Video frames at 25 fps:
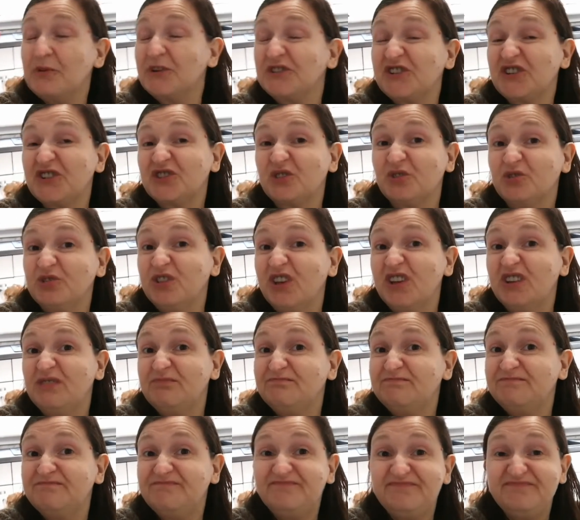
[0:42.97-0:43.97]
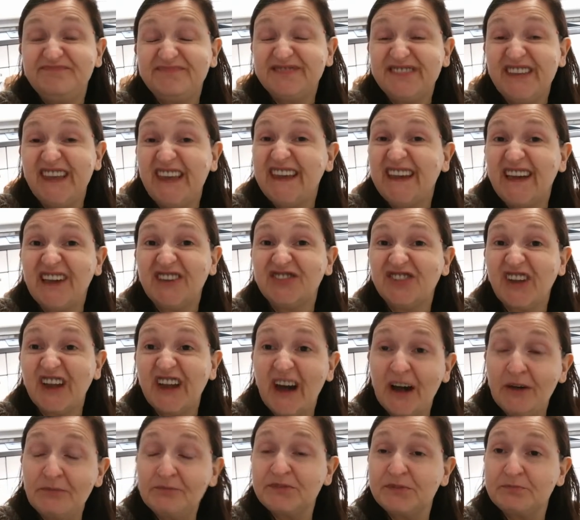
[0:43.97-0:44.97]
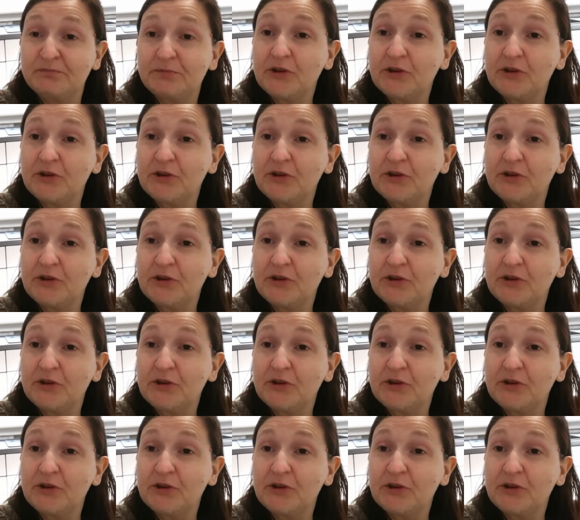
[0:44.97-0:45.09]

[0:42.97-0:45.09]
we're just going to take it as it comes.